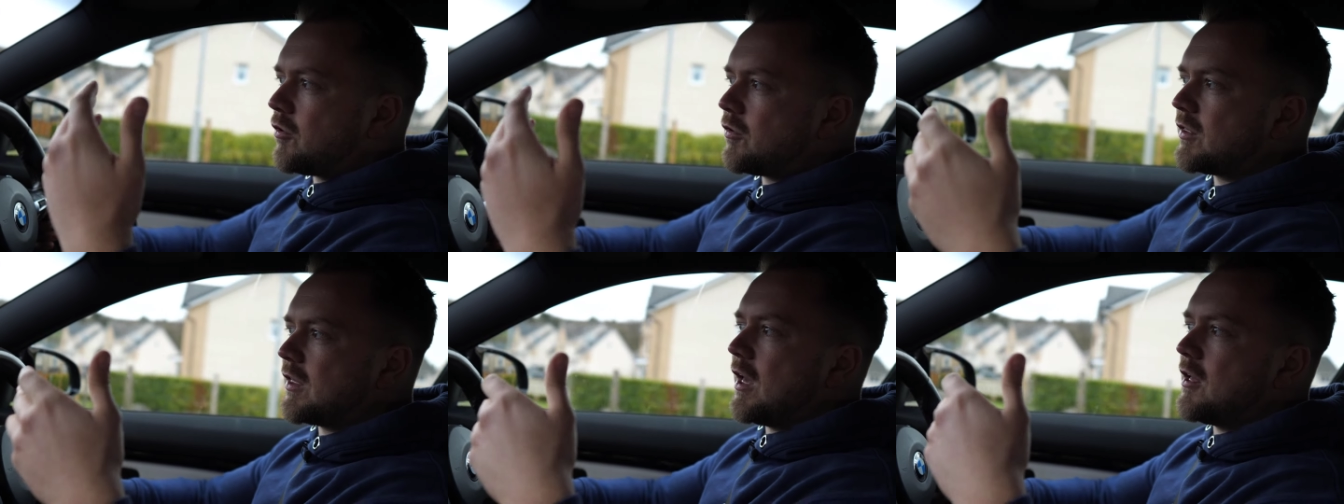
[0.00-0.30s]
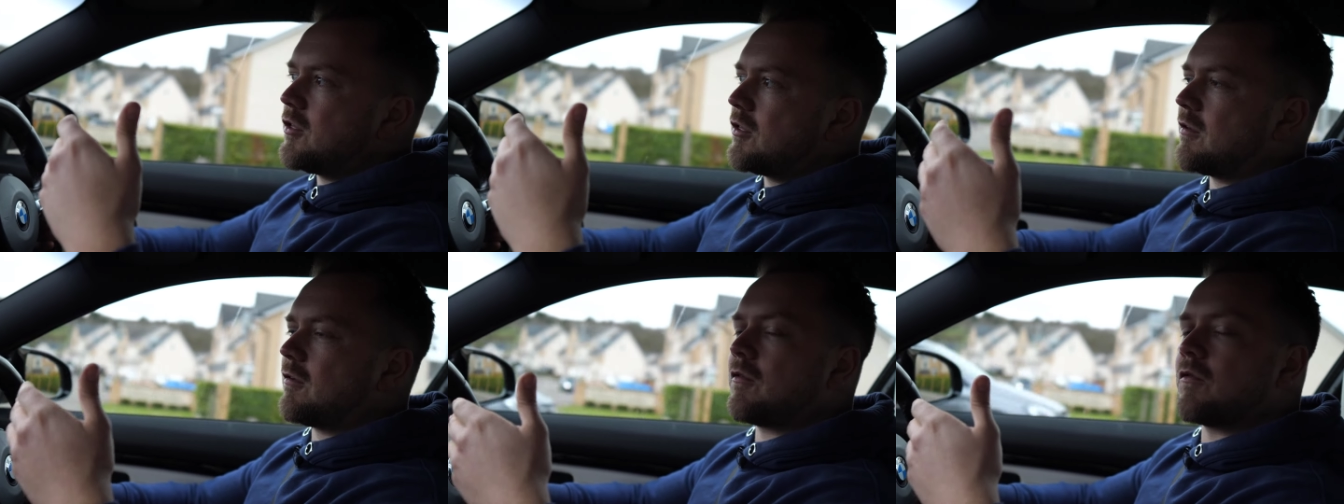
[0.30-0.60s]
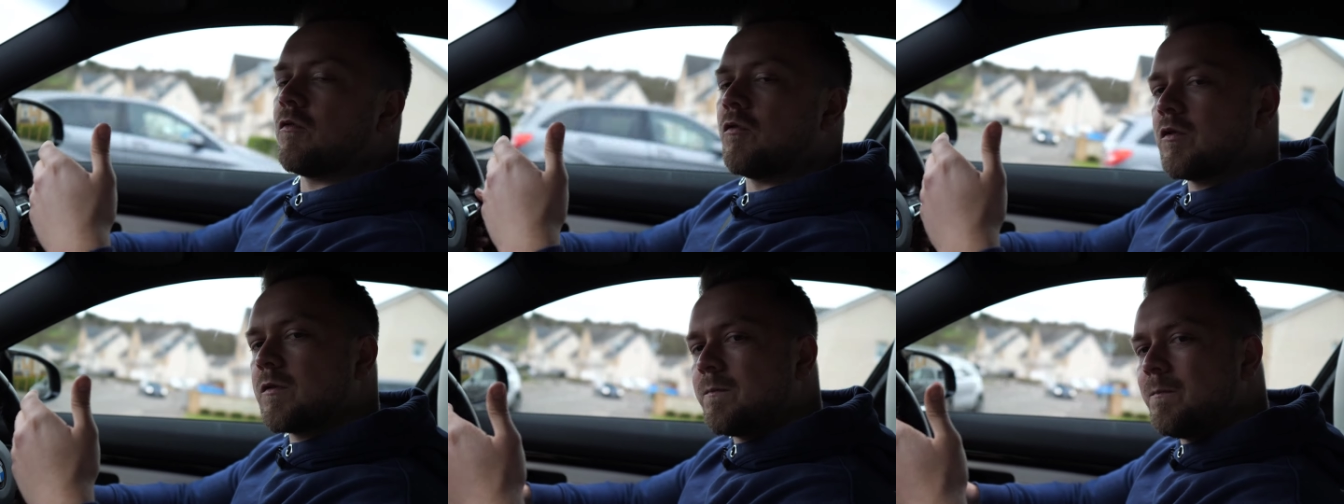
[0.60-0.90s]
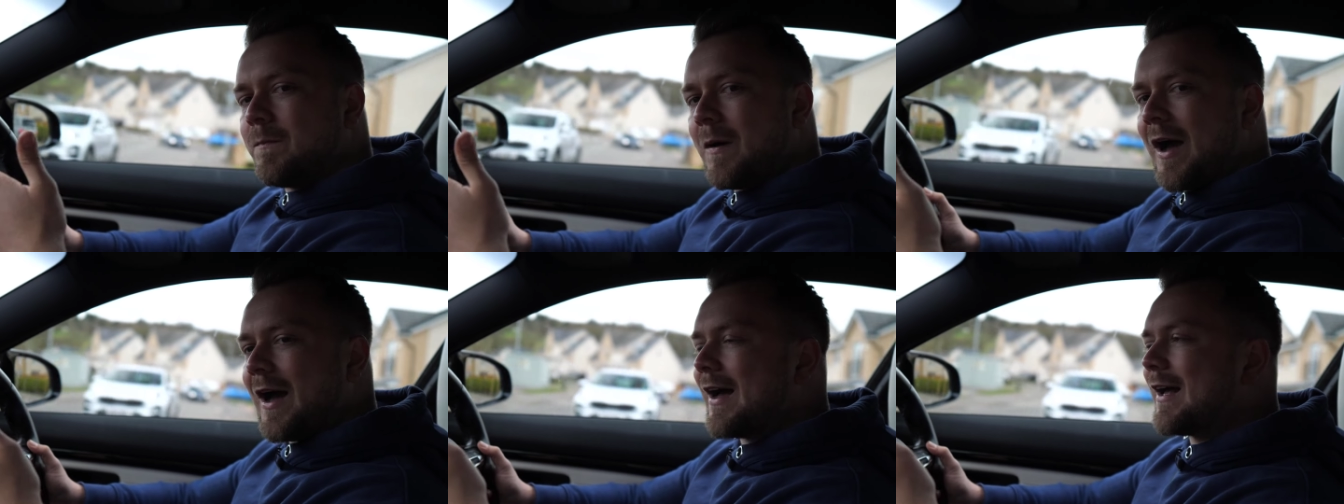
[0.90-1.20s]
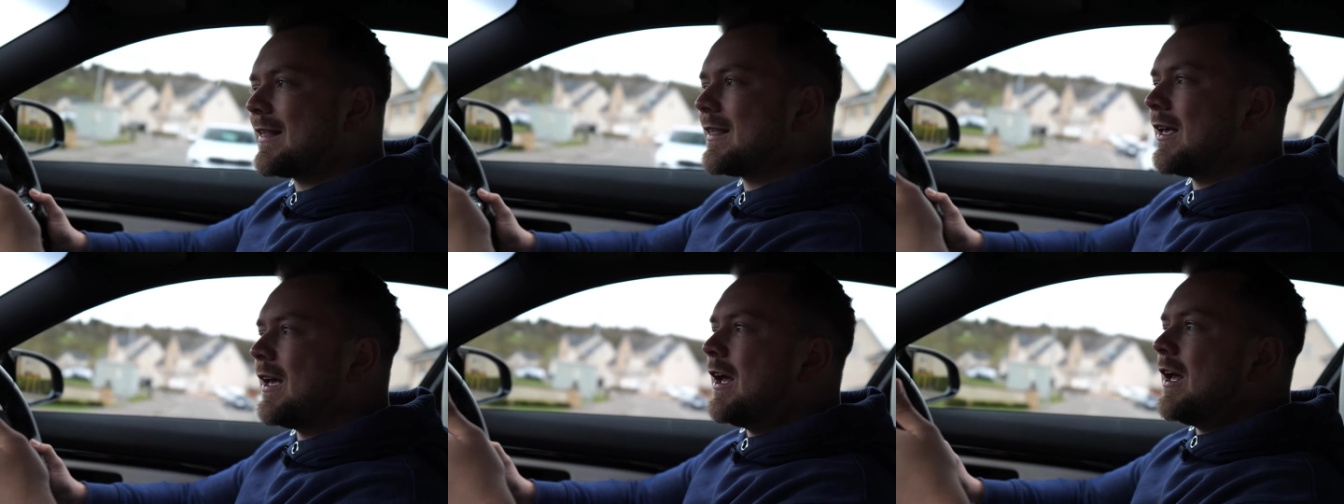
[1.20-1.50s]
sensor goes
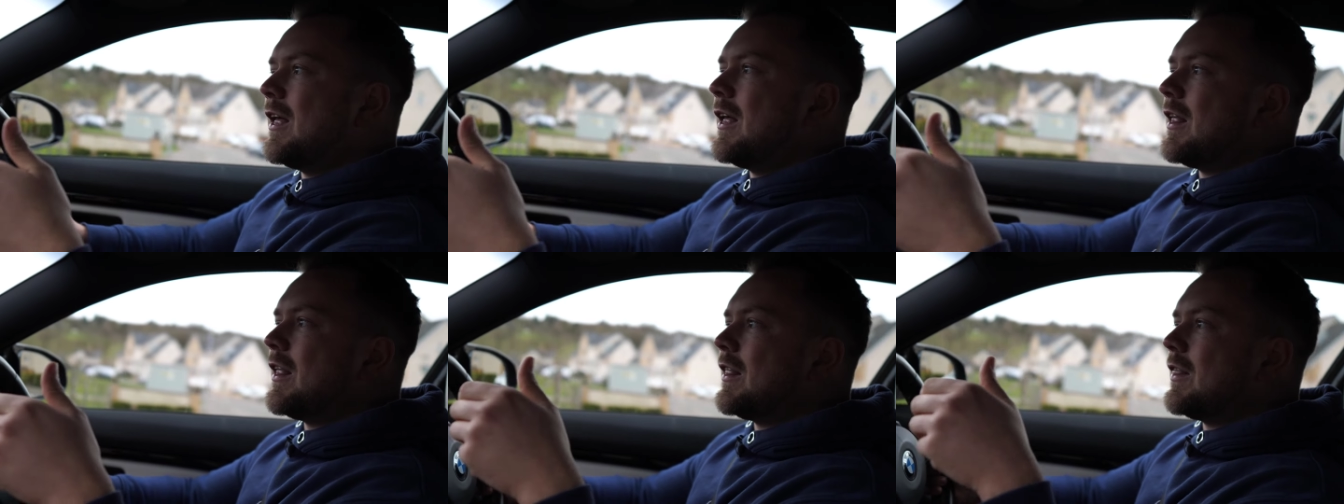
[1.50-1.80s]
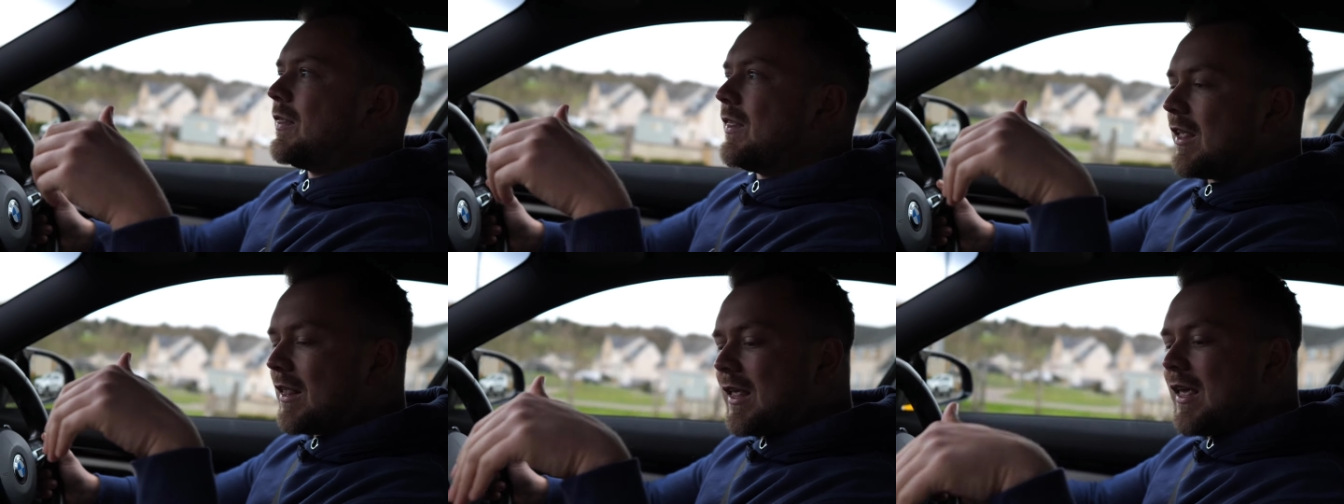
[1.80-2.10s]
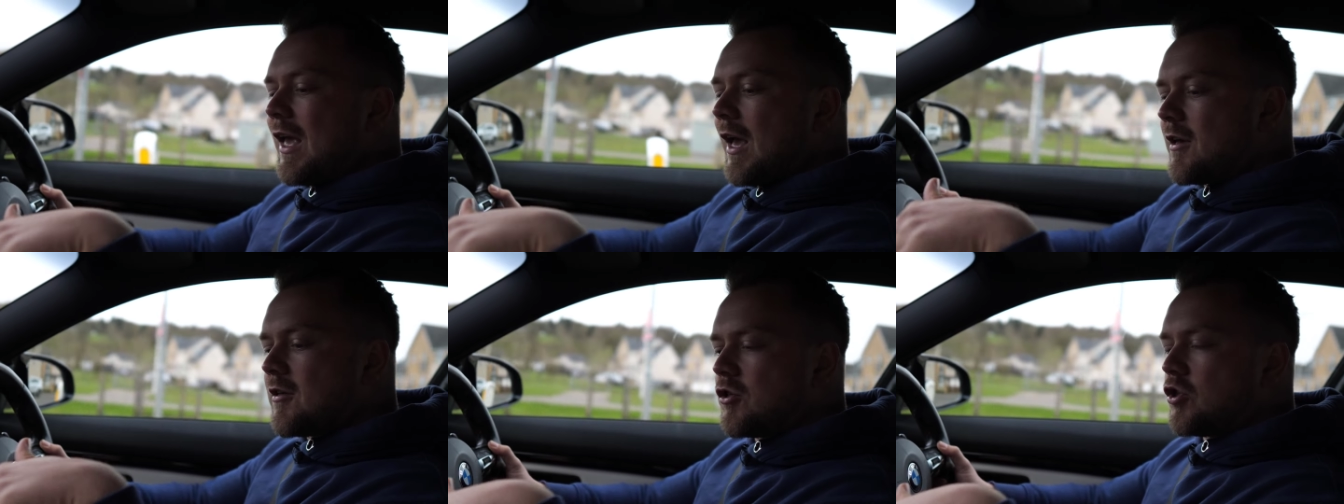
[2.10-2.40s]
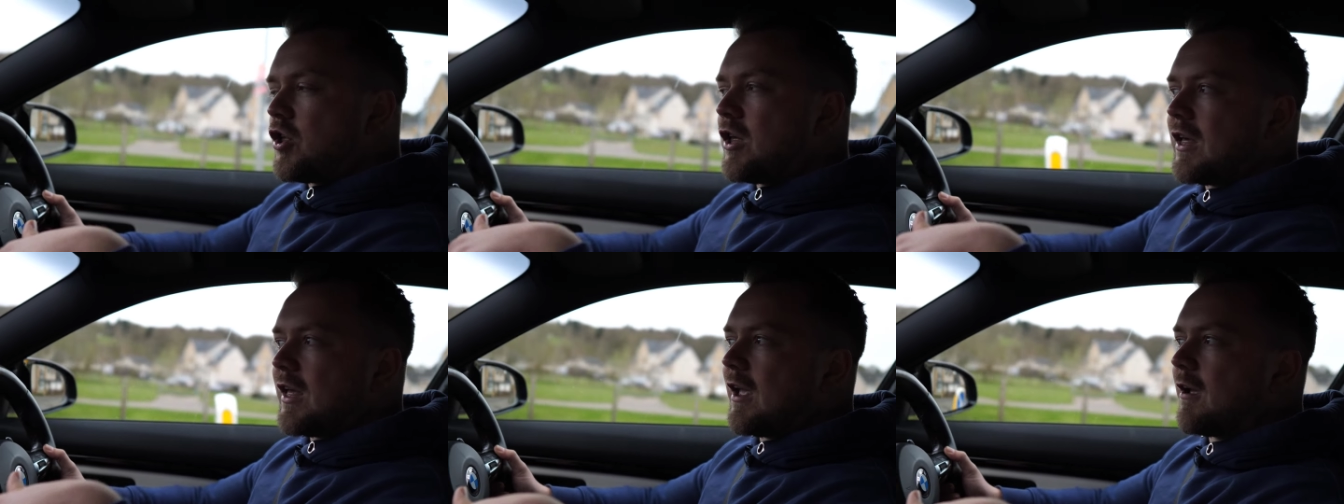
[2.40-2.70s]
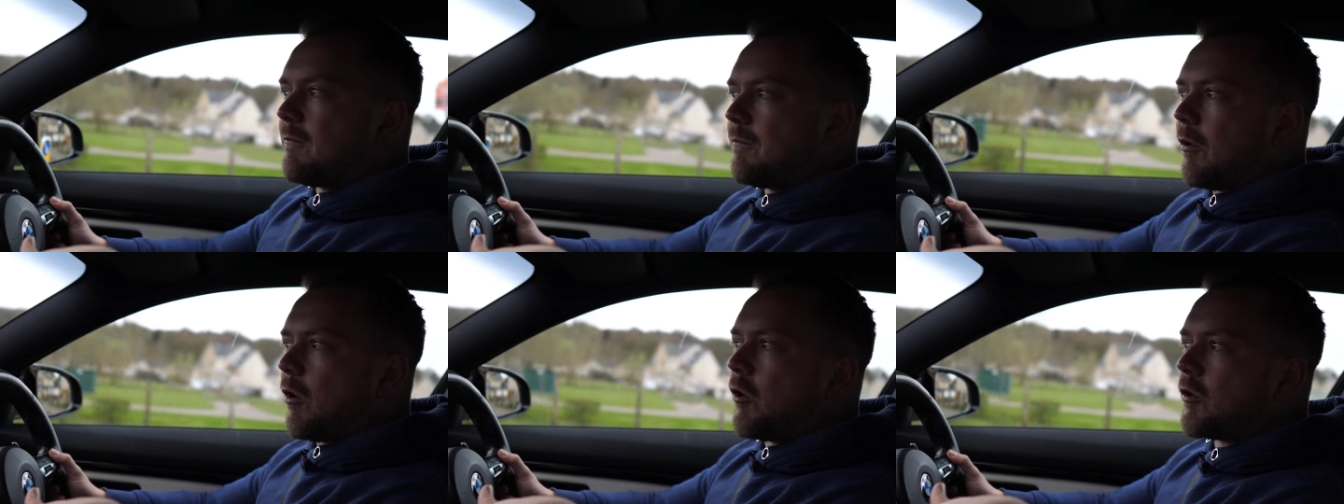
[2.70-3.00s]
bad, the DSG
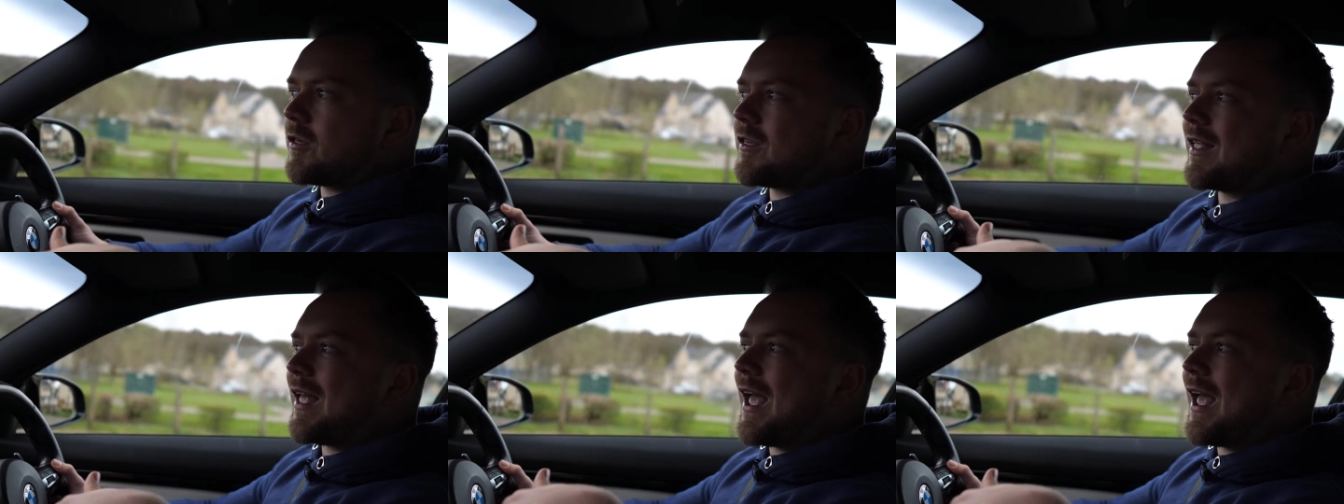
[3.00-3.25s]
gearbox